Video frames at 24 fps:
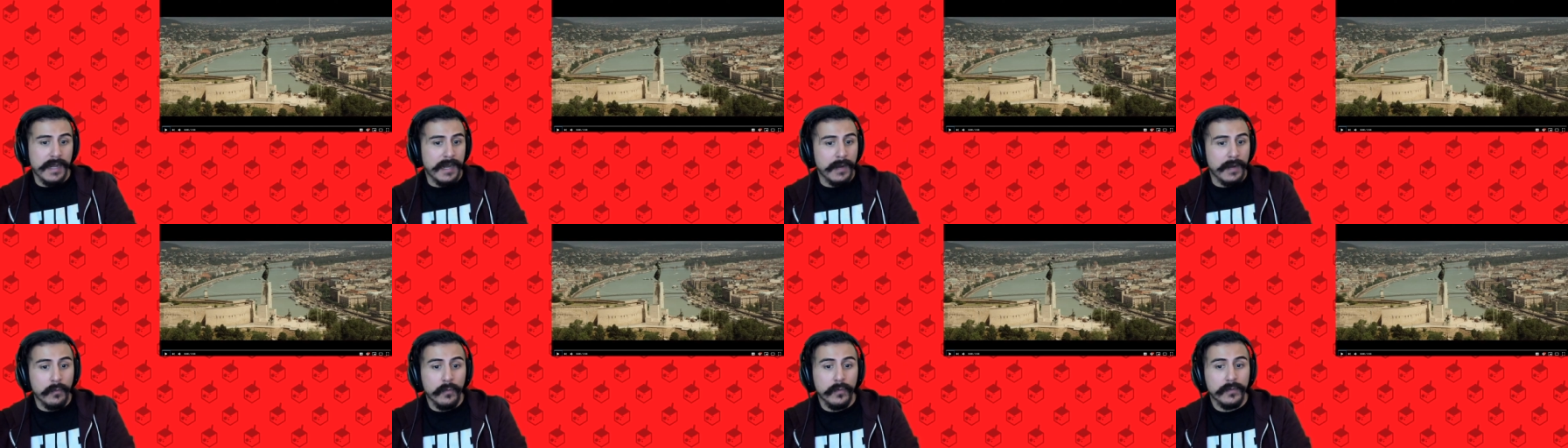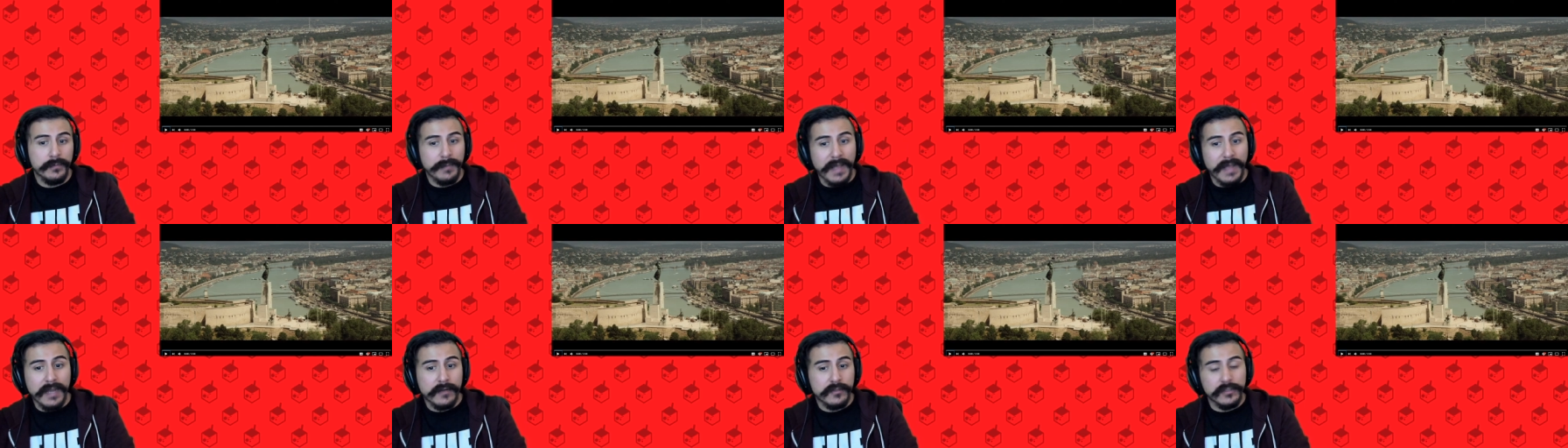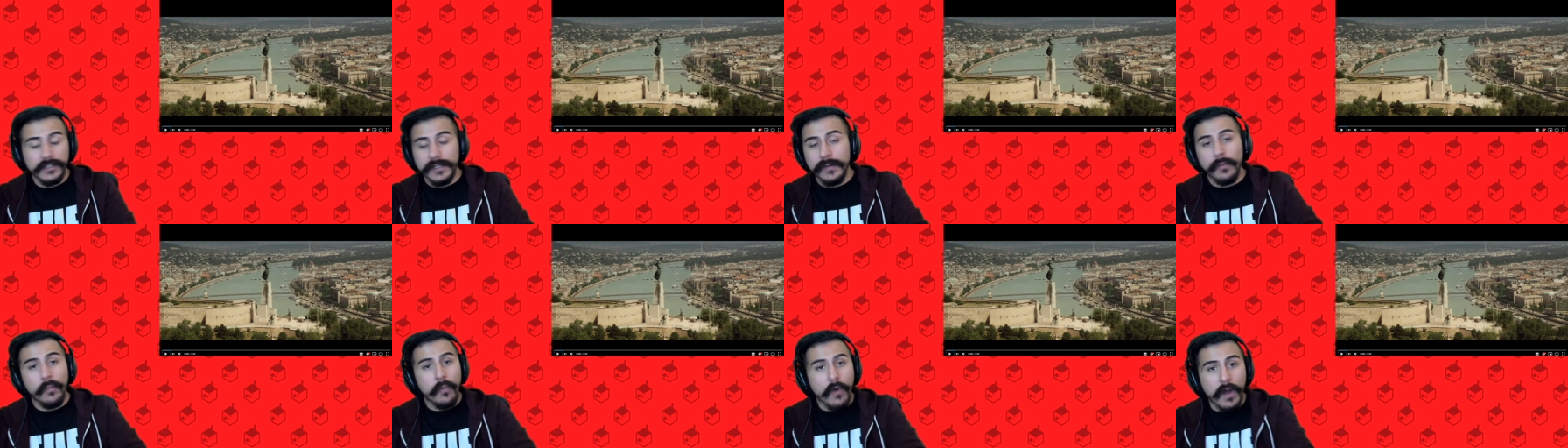And I will
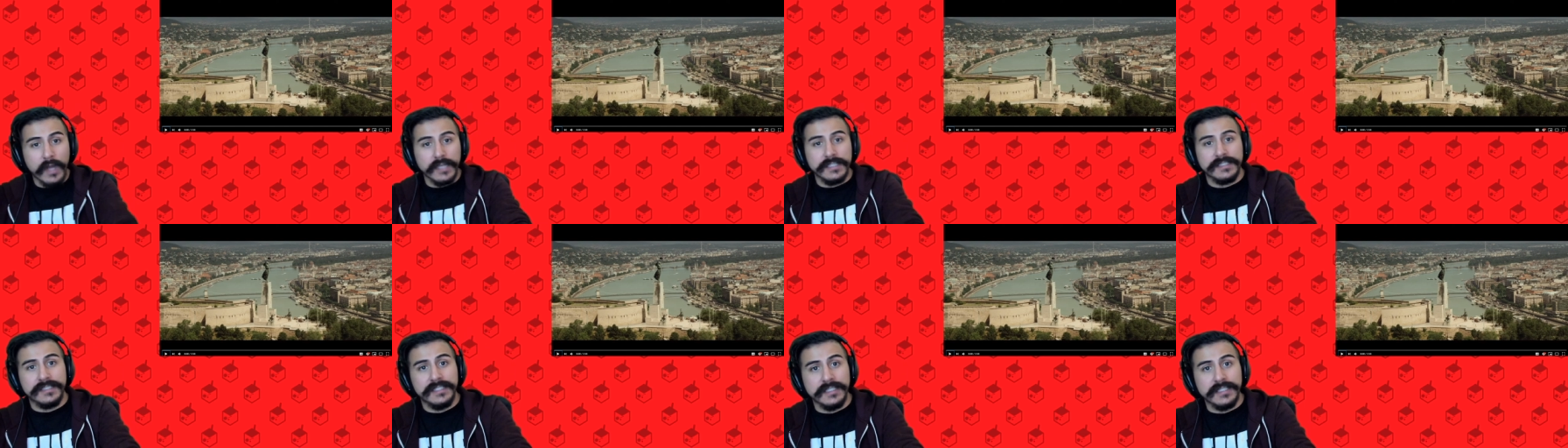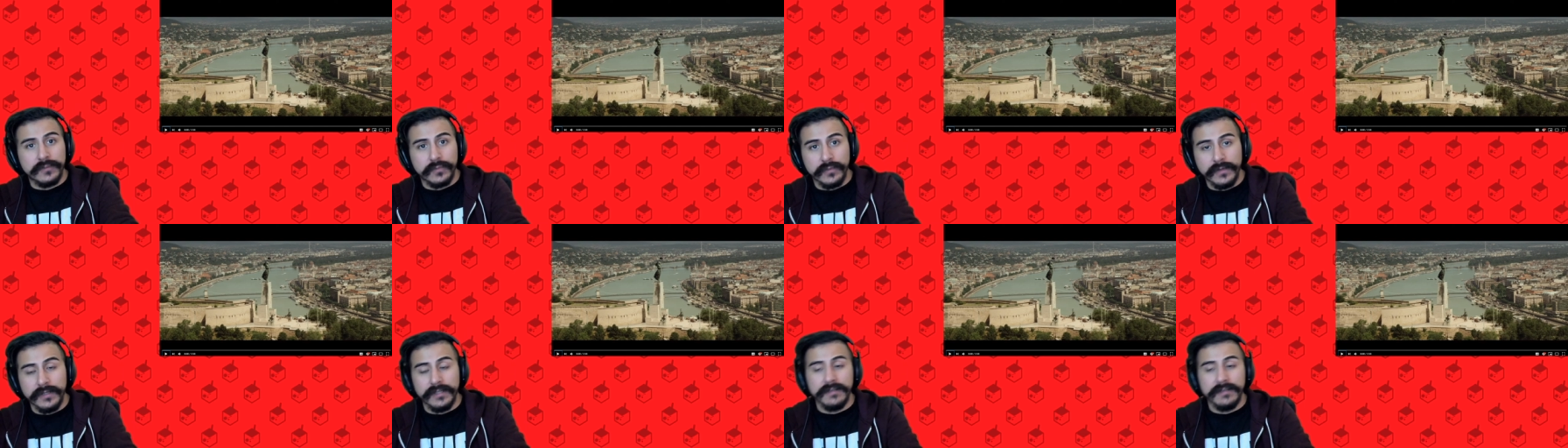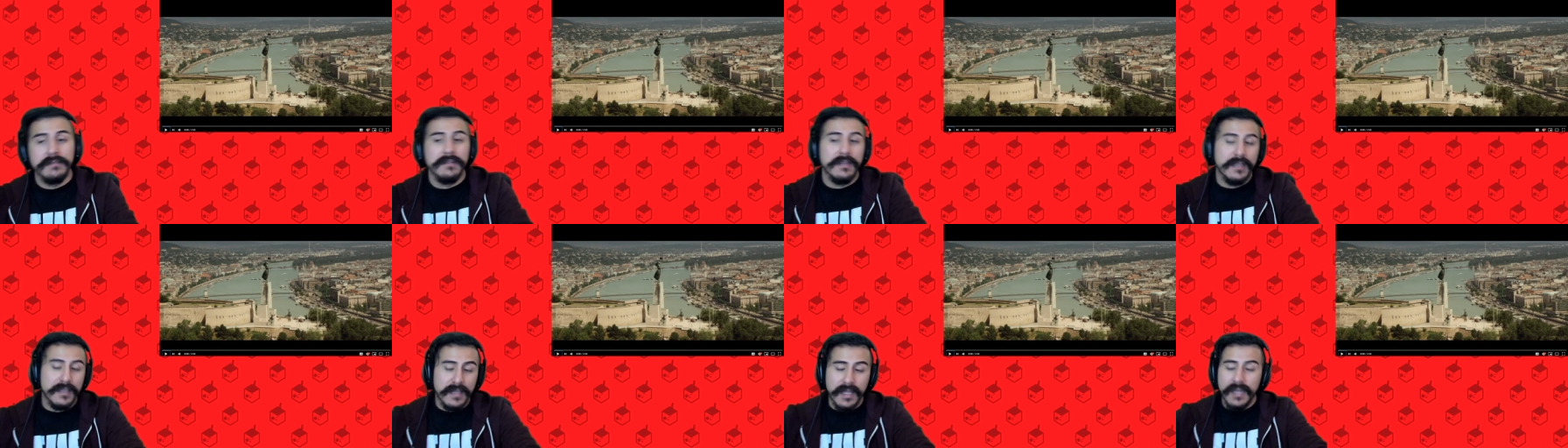actually watch this one.